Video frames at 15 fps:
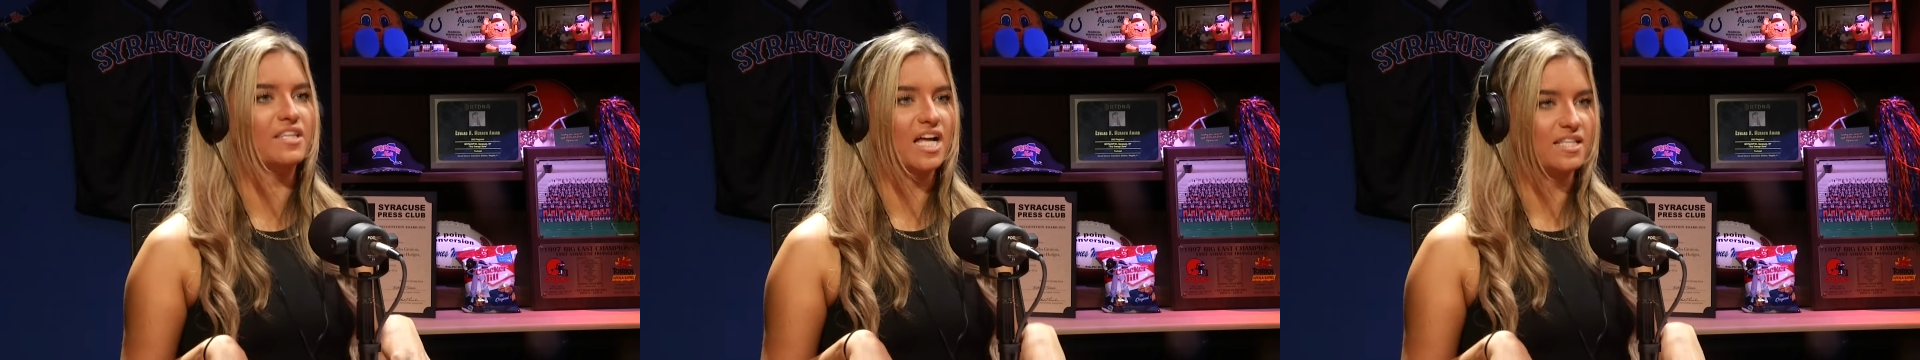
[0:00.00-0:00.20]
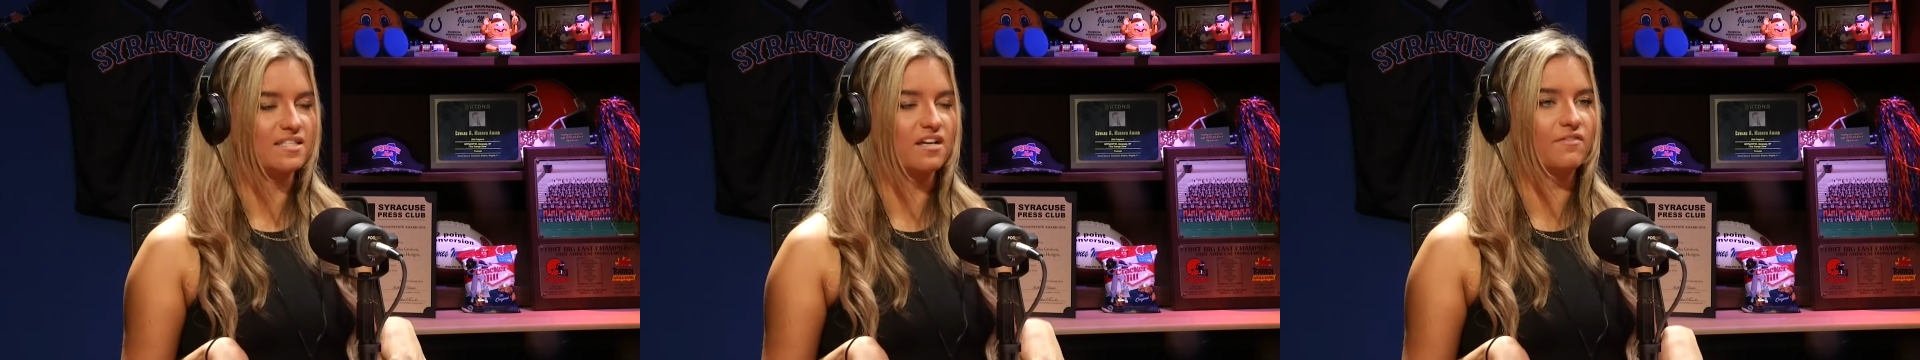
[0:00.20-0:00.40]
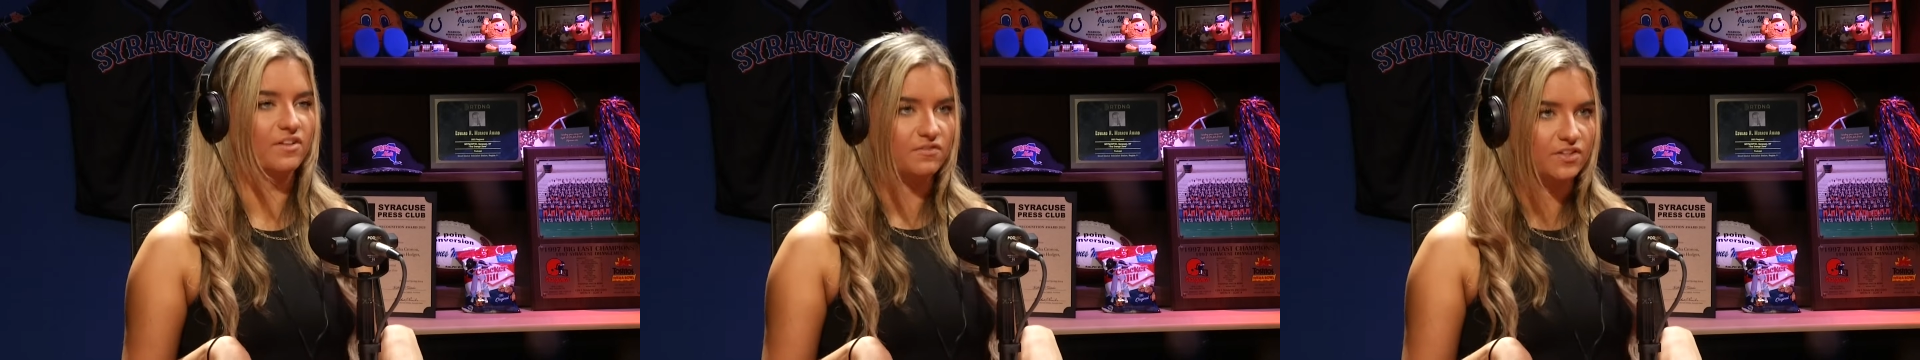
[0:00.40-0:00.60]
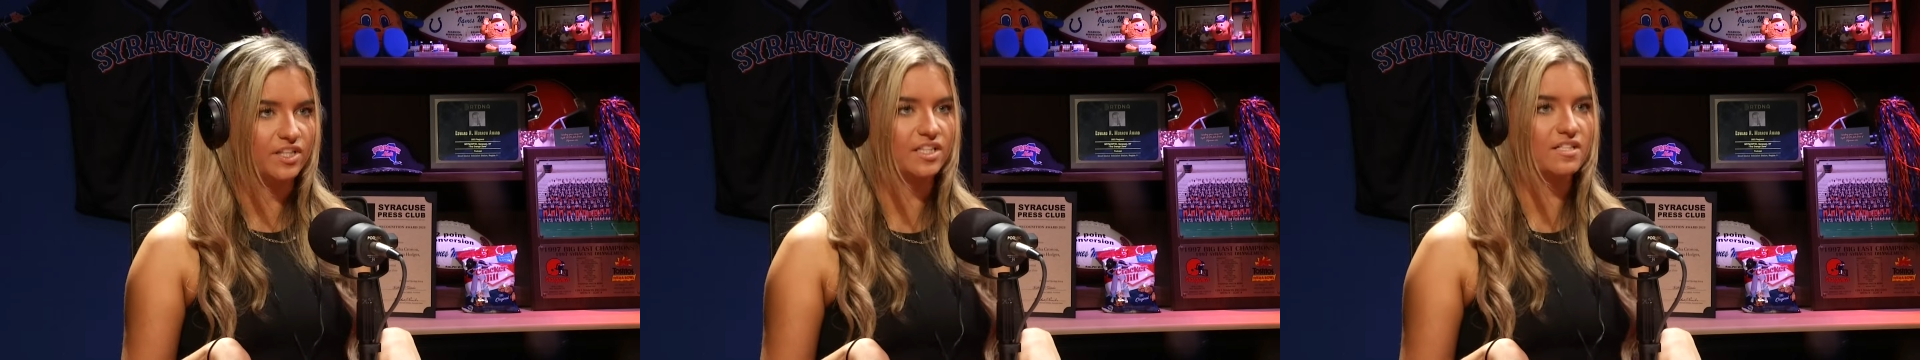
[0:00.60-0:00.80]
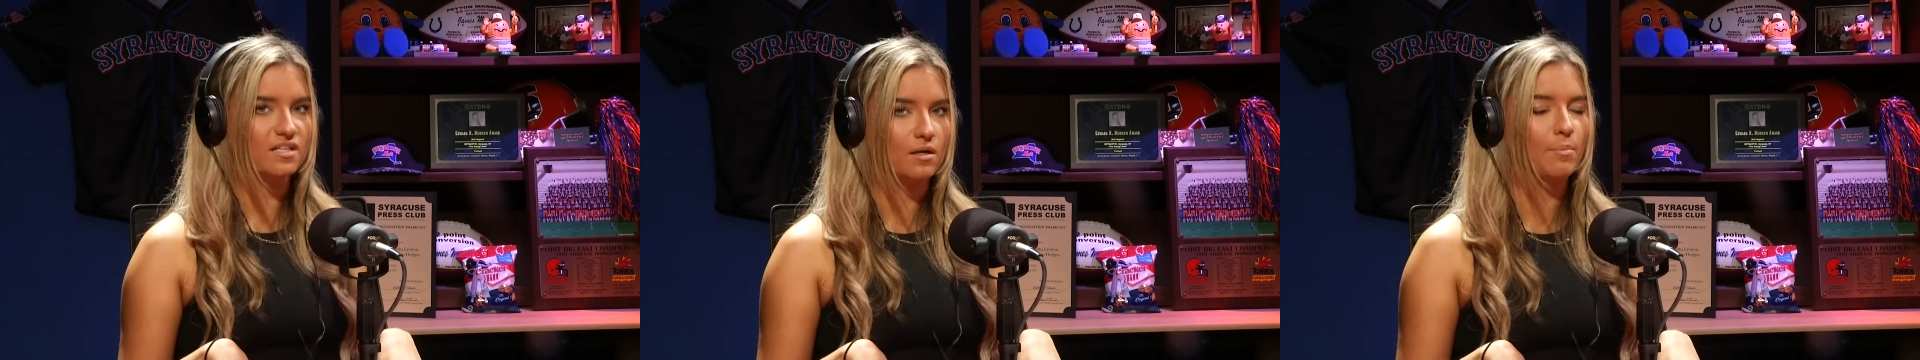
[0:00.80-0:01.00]
That stuff I feel
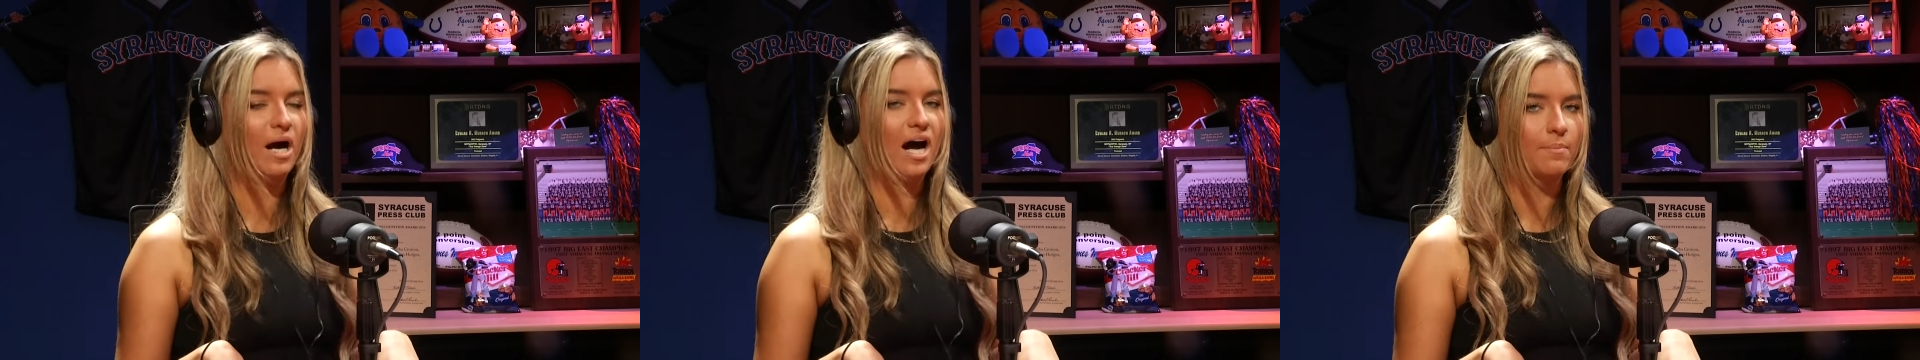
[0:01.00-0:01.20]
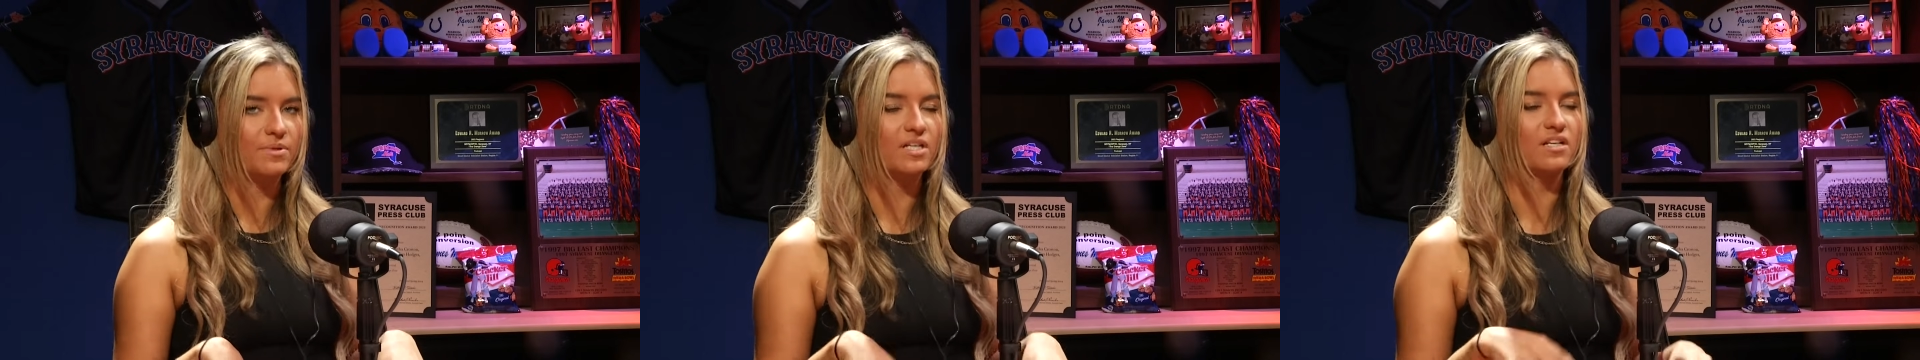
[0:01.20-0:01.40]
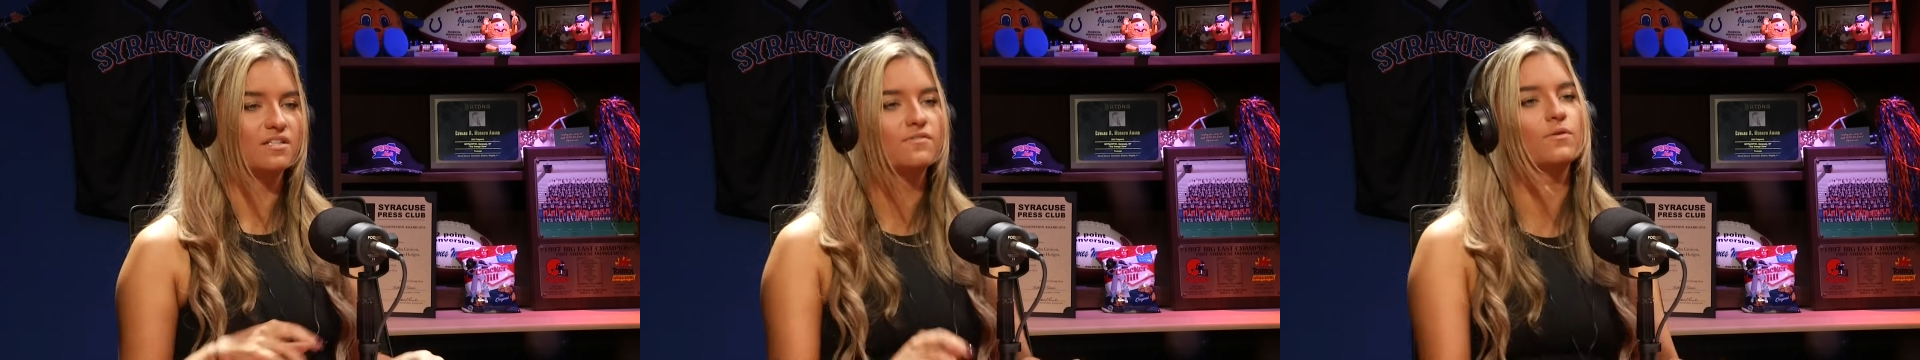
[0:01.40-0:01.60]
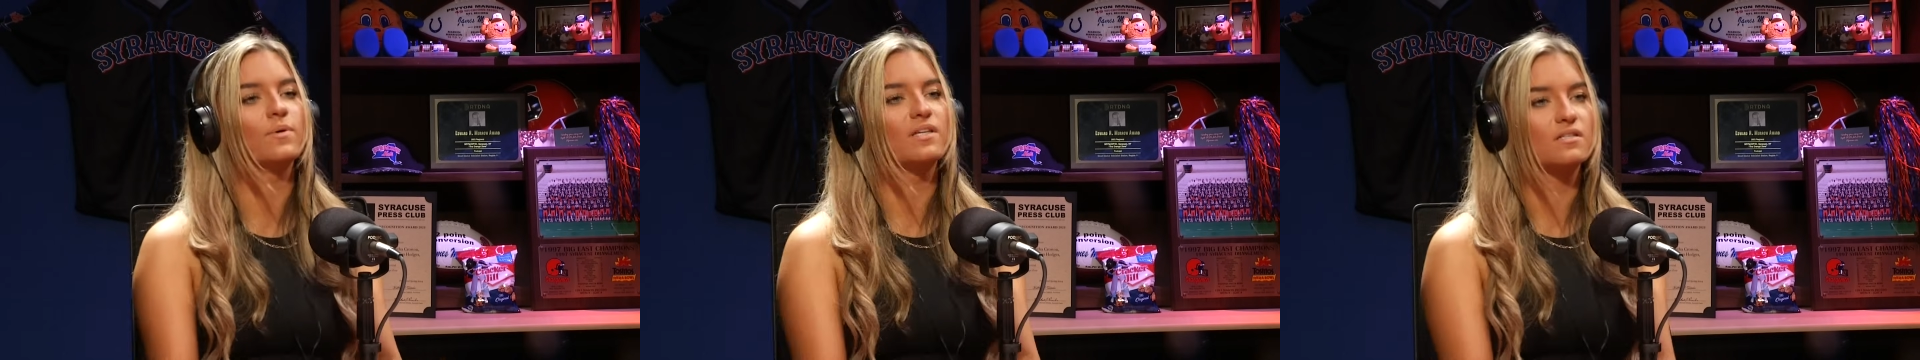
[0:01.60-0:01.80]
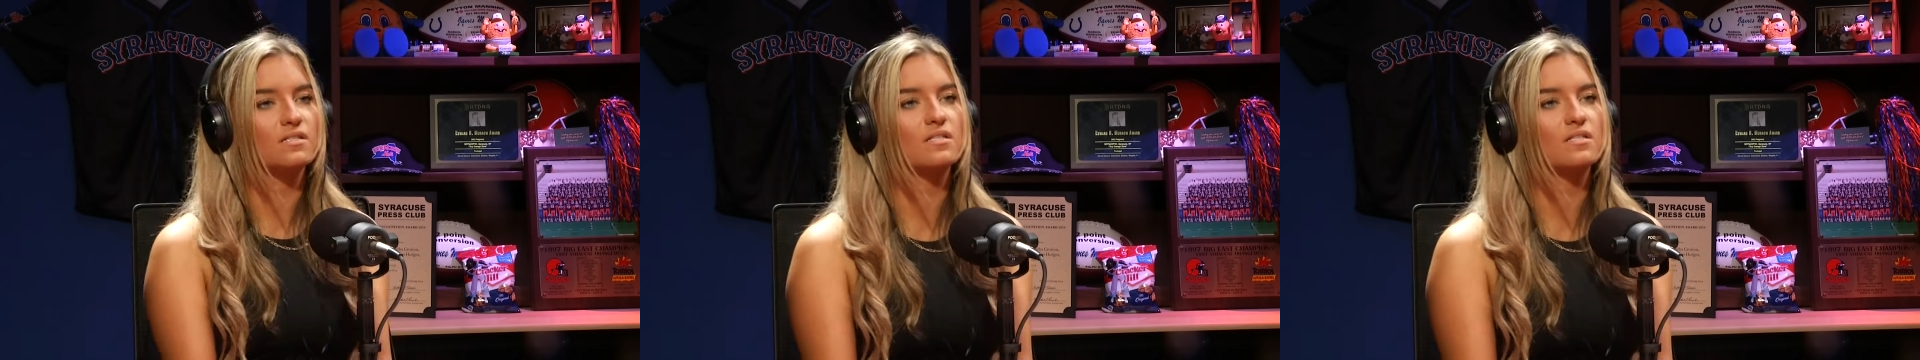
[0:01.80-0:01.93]
like is going to pop in the next few weeks.